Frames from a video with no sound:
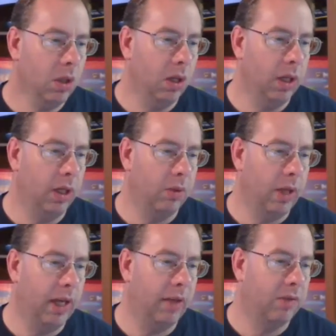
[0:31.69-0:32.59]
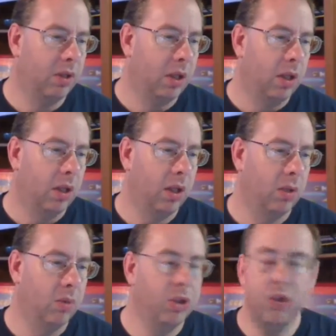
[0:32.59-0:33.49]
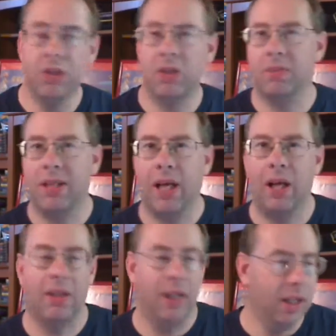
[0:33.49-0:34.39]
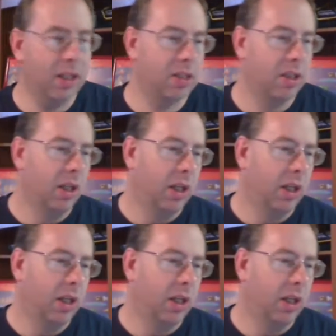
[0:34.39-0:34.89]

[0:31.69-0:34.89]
Uh, it will have, uh, we'll use some metallic inks.